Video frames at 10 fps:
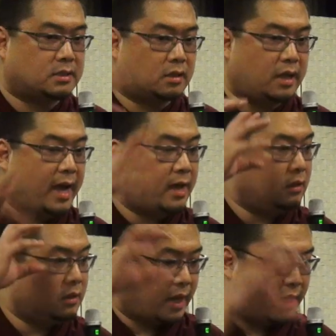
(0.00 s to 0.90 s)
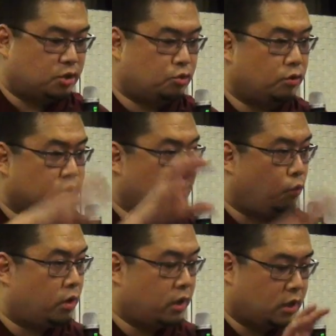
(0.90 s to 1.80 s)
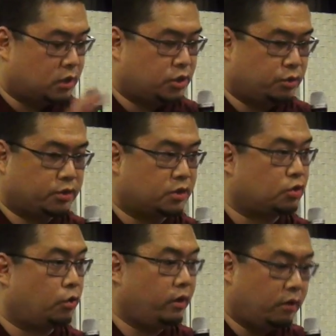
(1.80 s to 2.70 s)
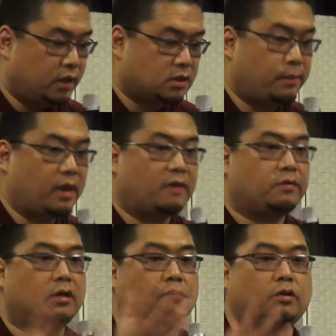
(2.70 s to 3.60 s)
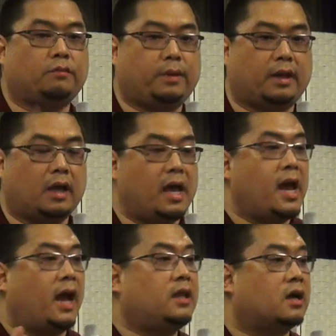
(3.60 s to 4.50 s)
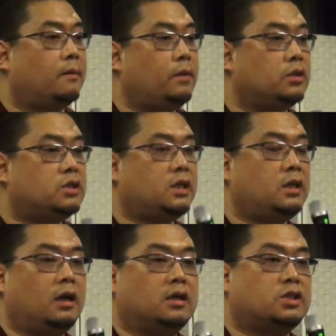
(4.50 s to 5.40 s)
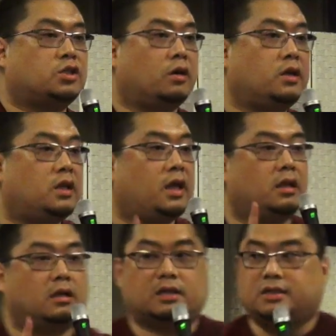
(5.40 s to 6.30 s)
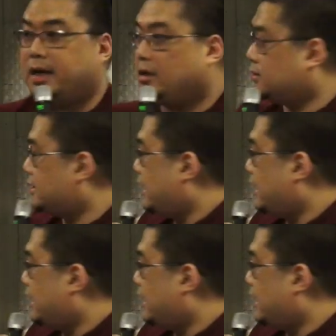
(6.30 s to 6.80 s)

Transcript: the land, that controls the water, controls the soil to make everything grow big. And that community started in containers